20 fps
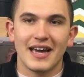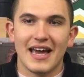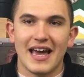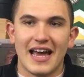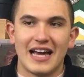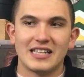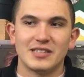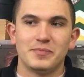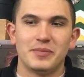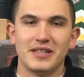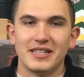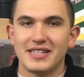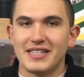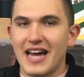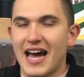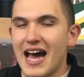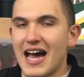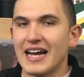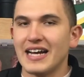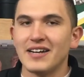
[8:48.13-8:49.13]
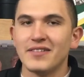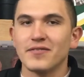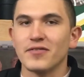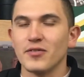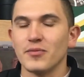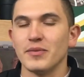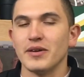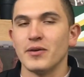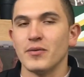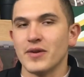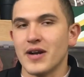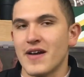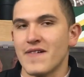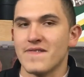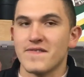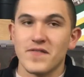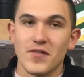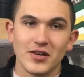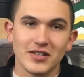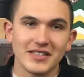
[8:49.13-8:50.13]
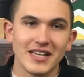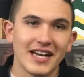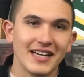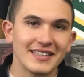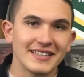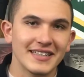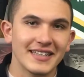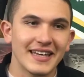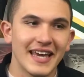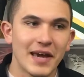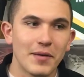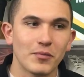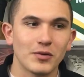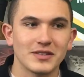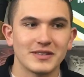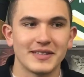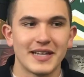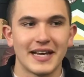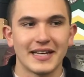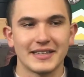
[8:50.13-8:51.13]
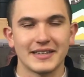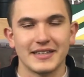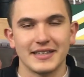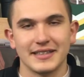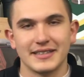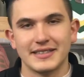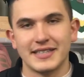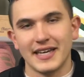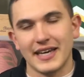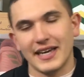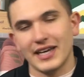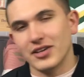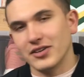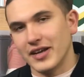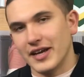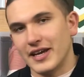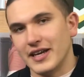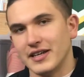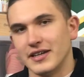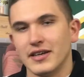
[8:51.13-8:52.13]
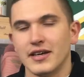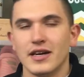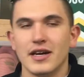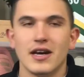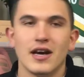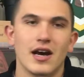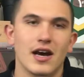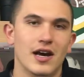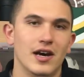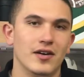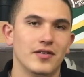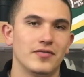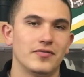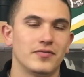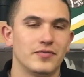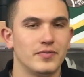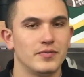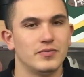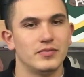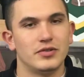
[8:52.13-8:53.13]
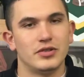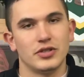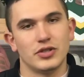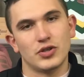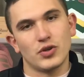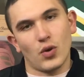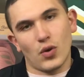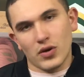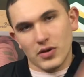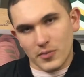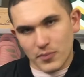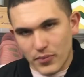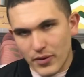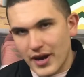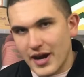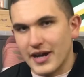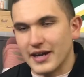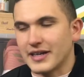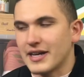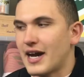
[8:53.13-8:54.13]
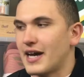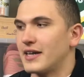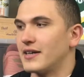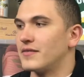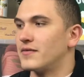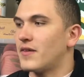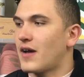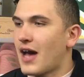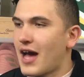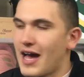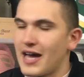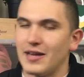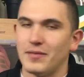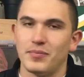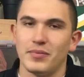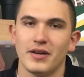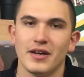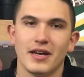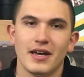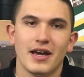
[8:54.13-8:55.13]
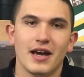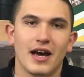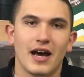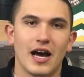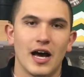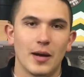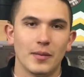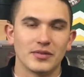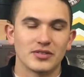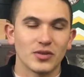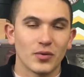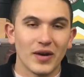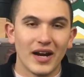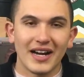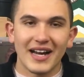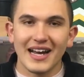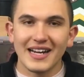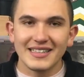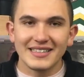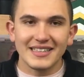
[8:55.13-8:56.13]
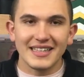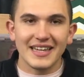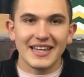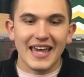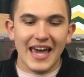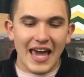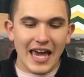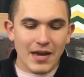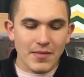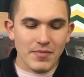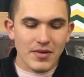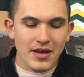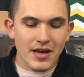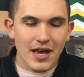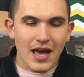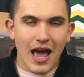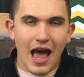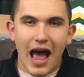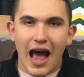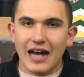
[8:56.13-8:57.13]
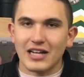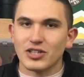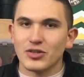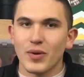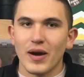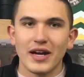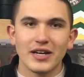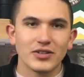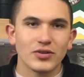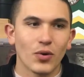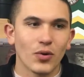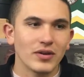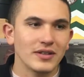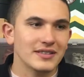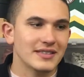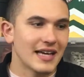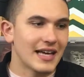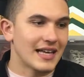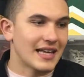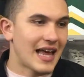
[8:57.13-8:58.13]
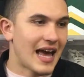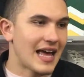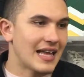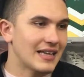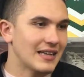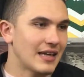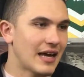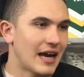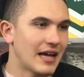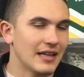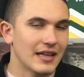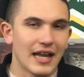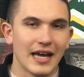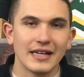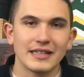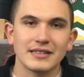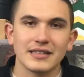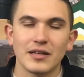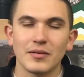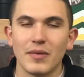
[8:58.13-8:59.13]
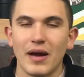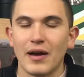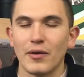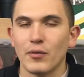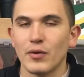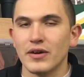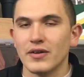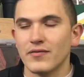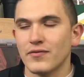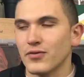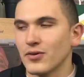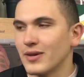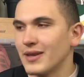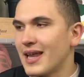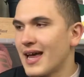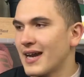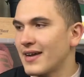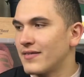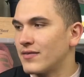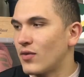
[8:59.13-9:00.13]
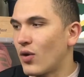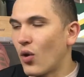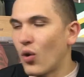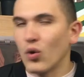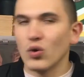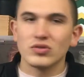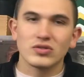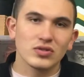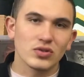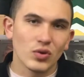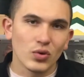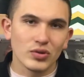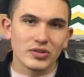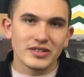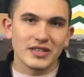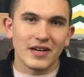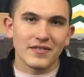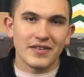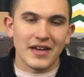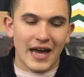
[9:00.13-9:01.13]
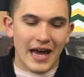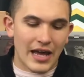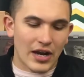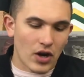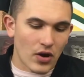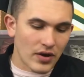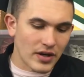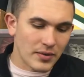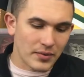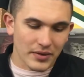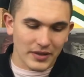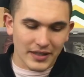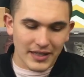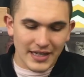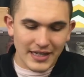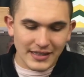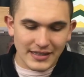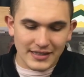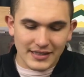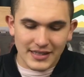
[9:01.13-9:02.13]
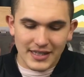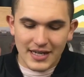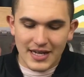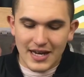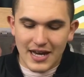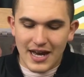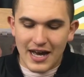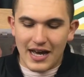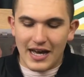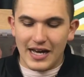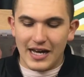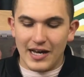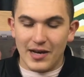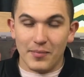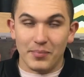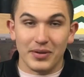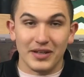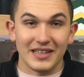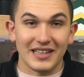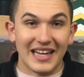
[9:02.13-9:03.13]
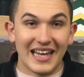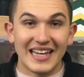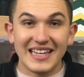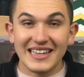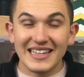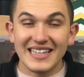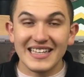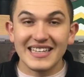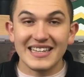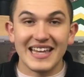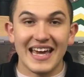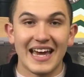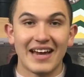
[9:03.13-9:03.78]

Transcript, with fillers: has been dying for me. When I first got into the game was like the tail end of the Jordan brand kind of hype. Um, so when I got into the game, I tried Jordans. I, I, I liked them. I went for a lot of old school stuff that had already released. Uh, but lately, they